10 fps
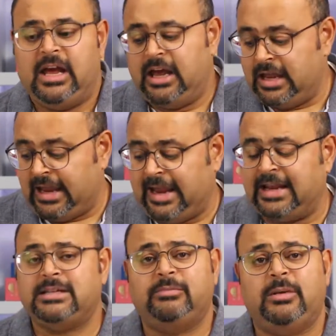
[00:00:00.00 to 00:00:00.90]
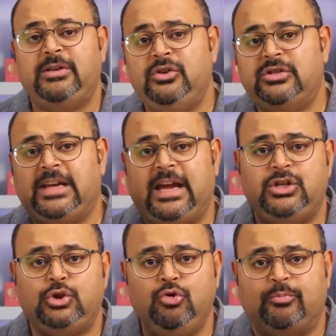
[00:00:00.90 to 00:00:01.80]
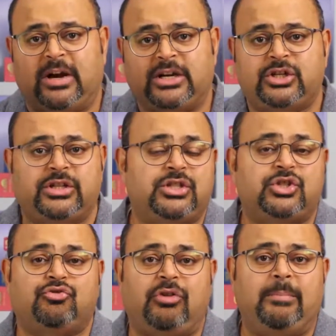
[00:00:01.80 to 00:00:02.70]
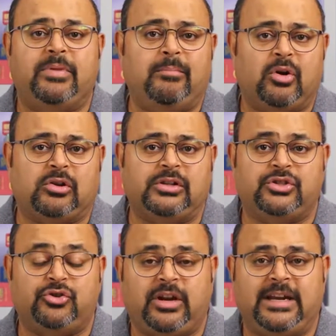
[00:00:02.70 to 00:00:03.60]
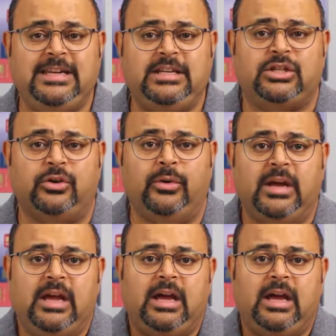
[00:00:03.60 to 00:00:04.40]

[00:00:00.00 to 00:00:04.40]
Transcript: Uh, and I'm going to be using a toothbrush to scrub the models should I need to.